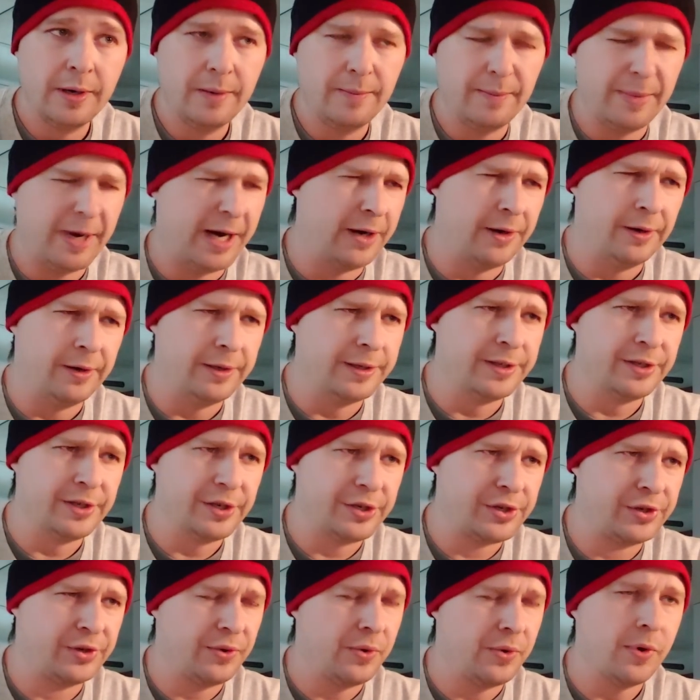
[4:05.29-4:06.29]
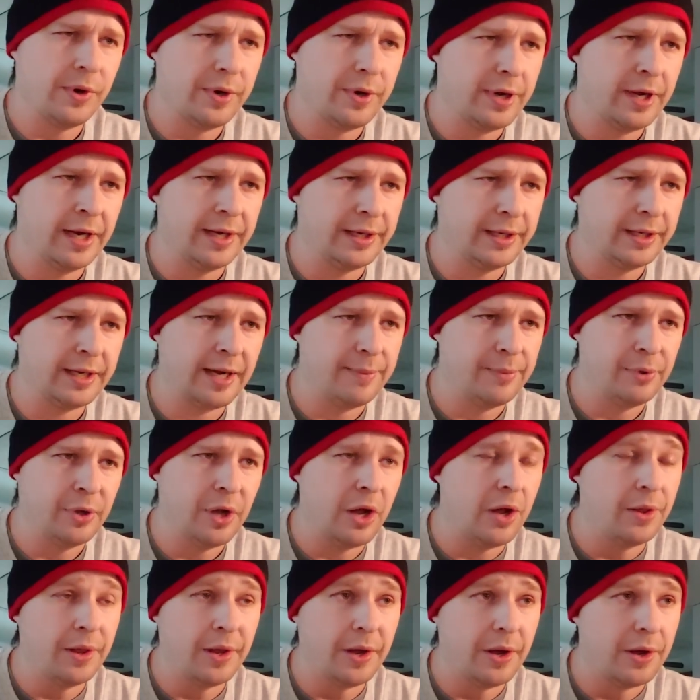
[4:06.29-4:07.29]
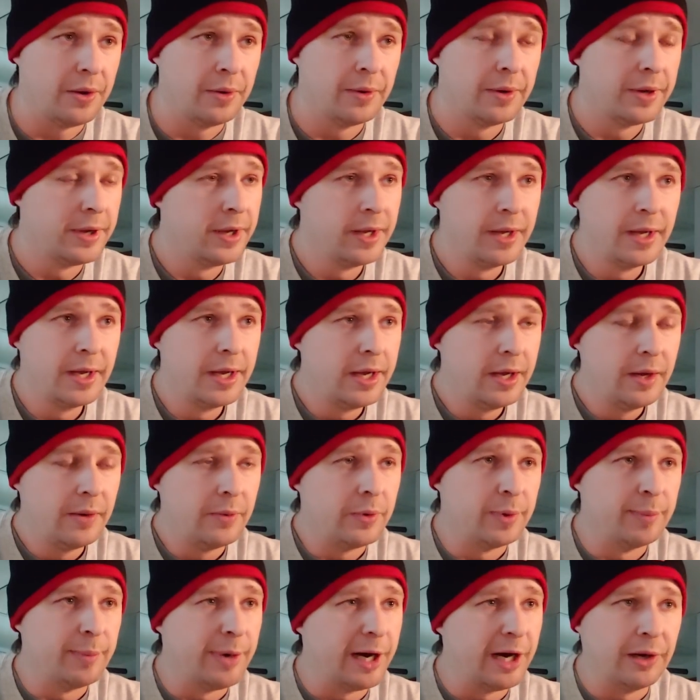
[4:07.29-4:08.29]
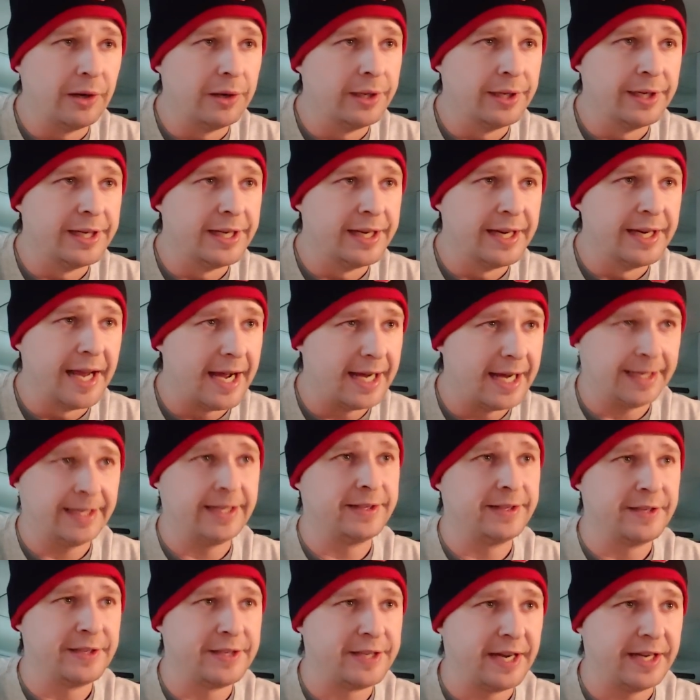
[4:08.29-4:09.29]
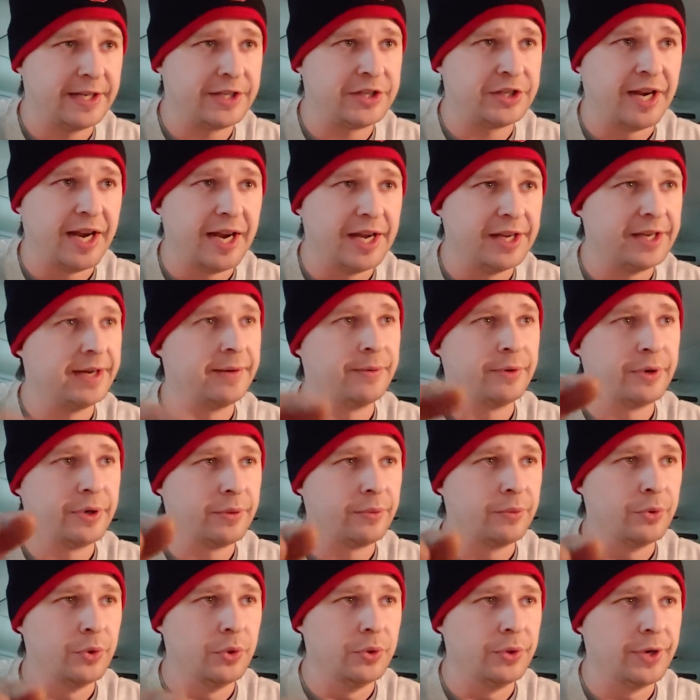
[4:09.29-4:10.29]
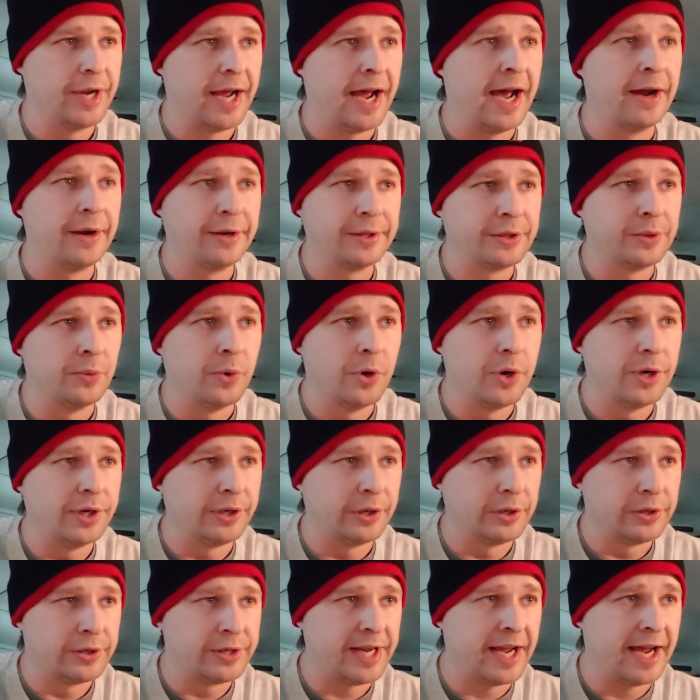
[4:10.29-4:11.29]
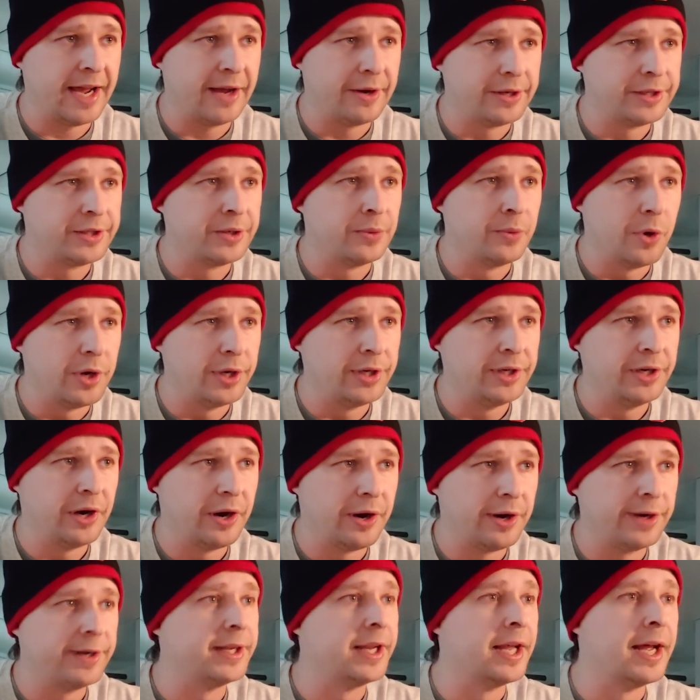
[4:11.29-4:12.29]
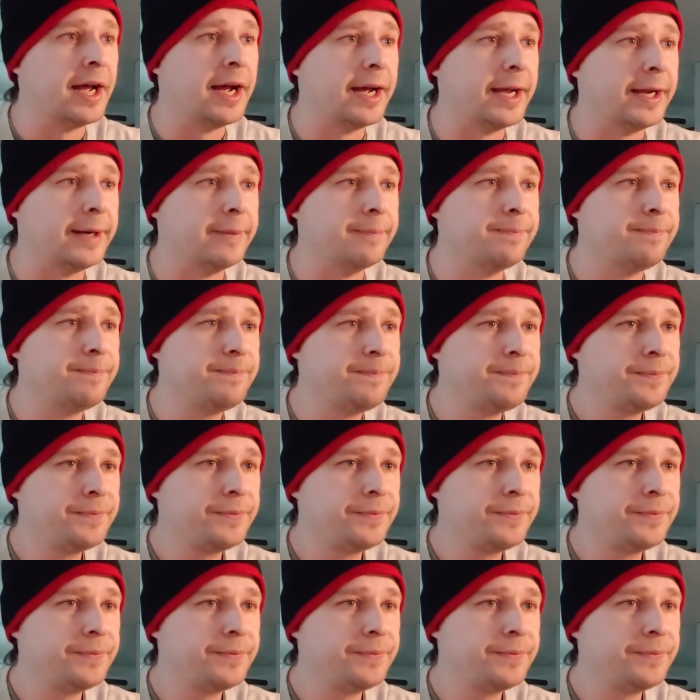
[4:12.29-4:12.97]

Maryland just scored on a couple. Although, when Maryland did not get the touchdown, they were ruled out at the one or down at the 1 yard line.